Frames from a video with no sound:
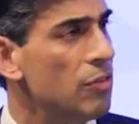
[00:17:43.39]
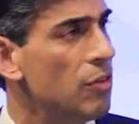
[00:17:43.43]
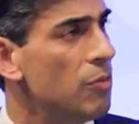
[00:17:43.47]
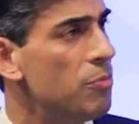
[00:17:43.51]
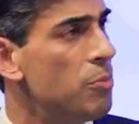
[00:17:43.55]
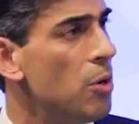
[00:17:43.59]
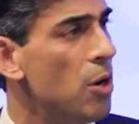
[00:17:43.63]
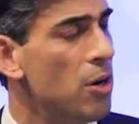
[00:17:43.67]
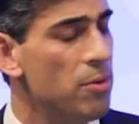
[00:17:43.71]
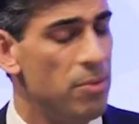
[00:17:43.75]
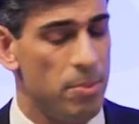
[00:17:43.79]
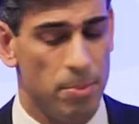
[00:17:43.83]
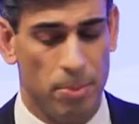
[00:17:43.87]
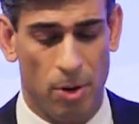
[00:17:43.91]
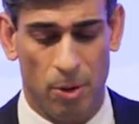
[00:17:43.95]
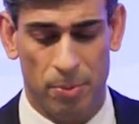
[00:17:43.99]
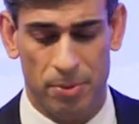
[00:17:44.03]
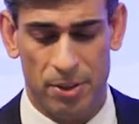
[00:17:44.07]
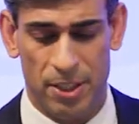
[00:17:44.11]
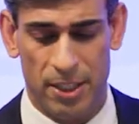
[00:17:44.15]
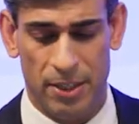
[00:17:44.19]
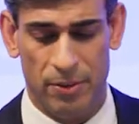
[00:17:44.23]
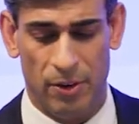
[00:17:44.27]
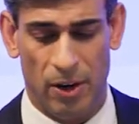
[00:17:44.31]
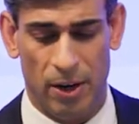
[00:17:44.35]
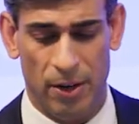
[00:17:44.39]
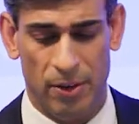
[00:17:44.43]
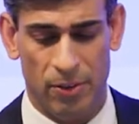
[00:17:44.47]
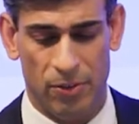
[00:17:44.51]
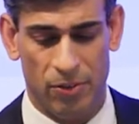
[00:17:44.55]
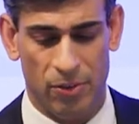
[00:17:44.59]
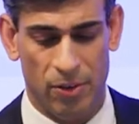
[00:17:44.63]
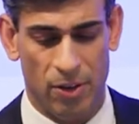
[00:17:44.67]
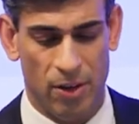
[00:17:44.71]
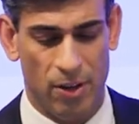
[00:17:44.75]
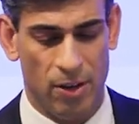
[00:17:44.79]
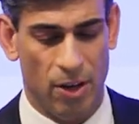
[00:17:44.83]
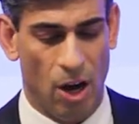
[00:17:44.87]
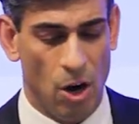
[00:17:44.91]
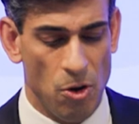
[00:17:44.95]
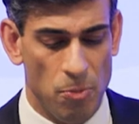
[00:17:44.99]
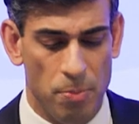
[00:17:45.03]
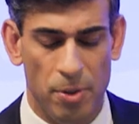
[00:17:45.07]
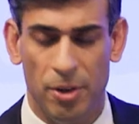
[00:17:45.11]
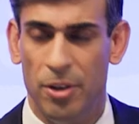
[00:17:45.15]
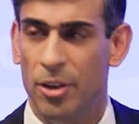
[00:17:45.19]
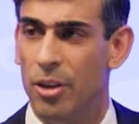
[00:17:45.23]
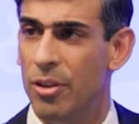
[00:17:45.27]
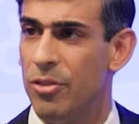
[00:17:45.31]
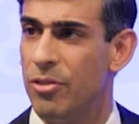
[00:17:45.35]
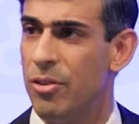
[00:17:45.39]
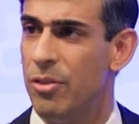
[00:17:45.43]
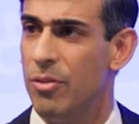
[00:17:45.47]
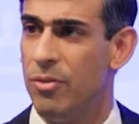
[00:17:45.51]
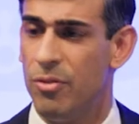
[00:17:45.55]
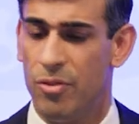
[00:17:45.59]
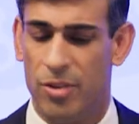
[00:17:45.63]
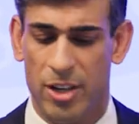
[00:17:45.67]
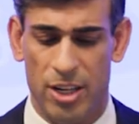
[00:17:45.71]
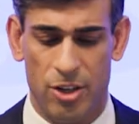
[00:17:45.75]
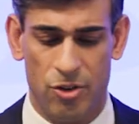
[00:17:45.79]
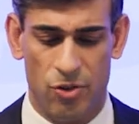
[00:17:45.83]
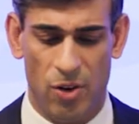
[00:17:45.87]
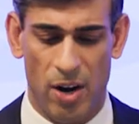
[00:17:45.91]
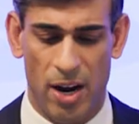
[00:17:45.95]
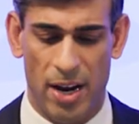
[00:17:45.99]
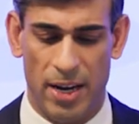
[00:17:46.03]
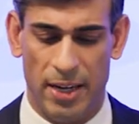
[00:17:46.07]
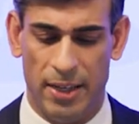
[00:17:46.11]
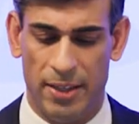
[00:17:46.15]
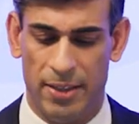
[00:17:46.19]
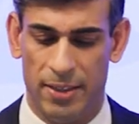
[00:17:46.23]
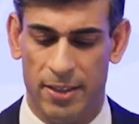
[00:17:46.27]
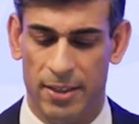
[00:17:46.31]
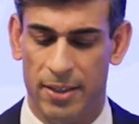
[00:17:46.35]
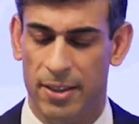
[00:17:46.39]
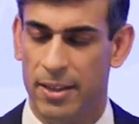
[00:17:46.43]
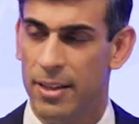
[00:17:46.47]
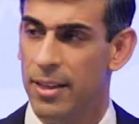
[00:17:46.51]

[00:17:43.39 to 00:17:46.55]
for private property rights, openness and free trade,